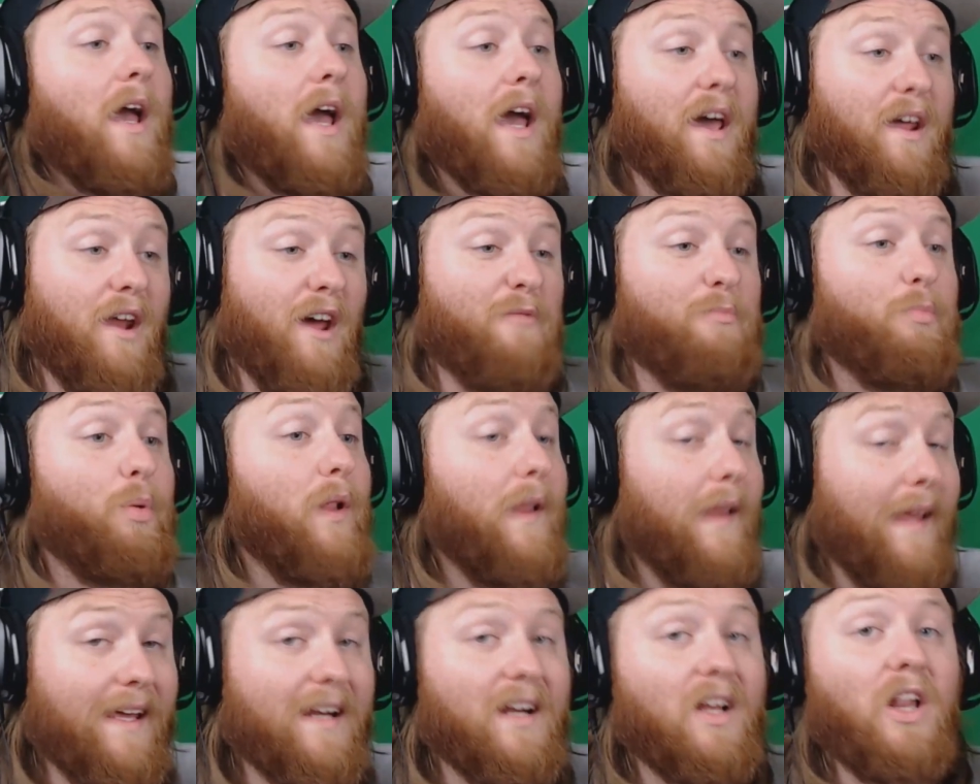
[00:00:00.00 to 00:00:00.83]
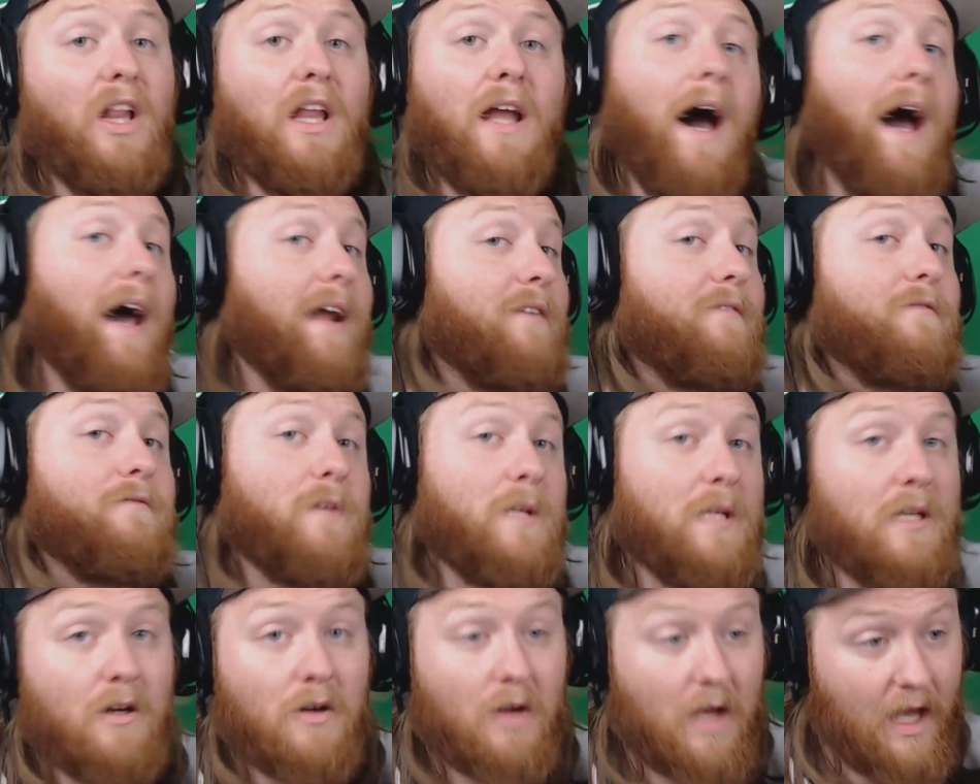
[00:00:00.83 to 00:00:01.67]
and I've played a lot of
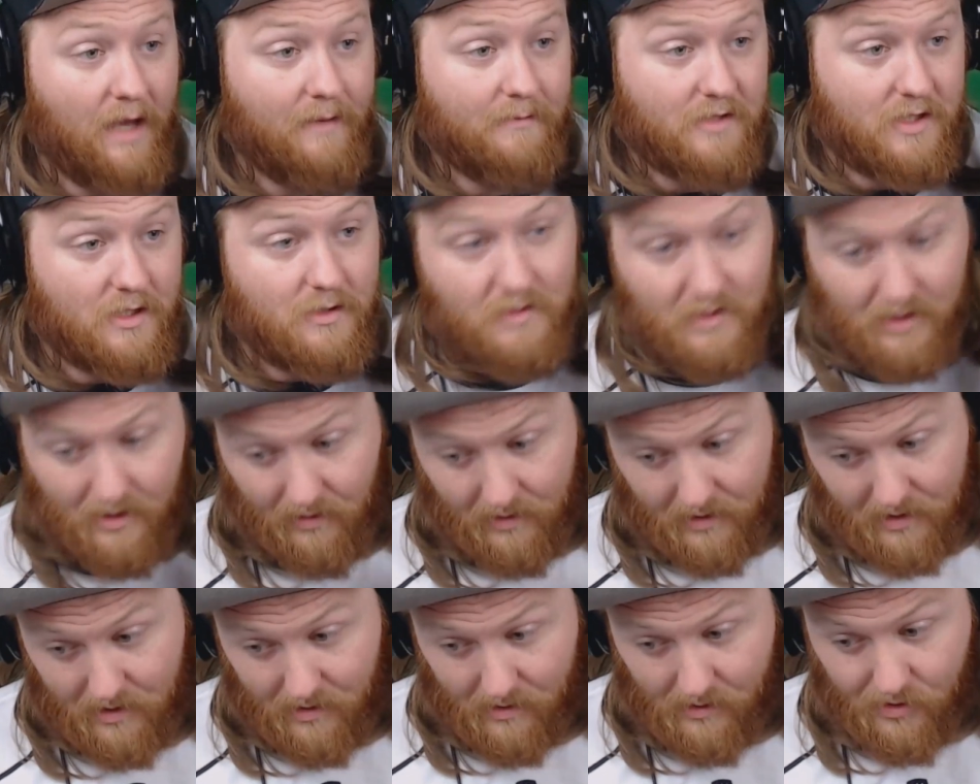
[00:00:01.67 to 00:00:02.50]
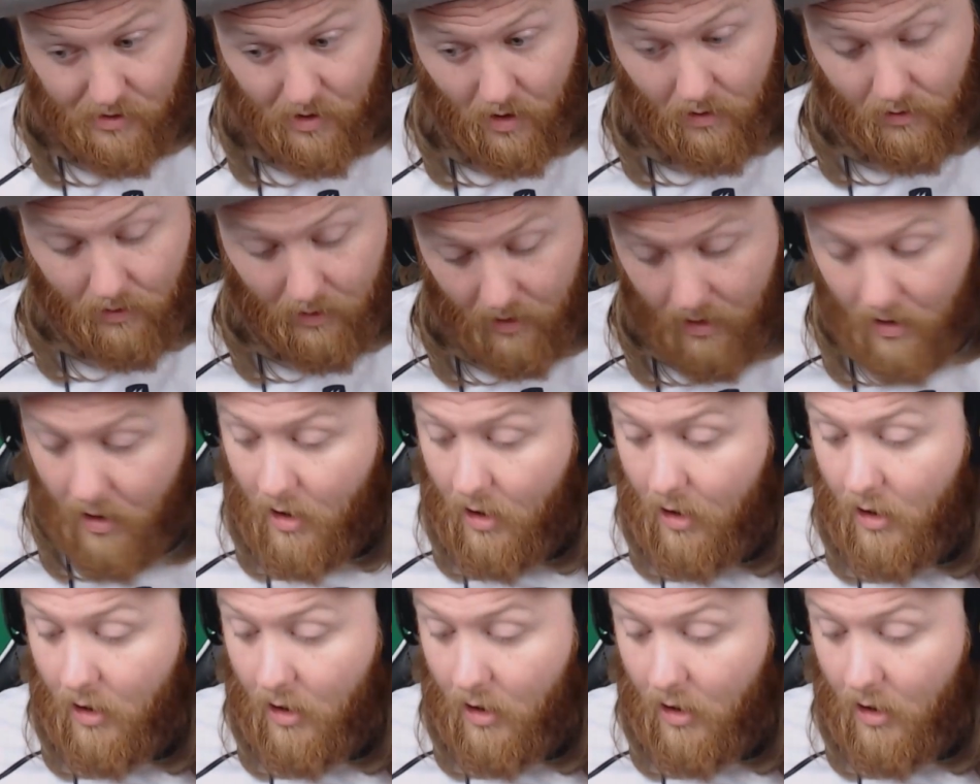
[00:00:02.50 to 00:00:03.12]
video games using this controller.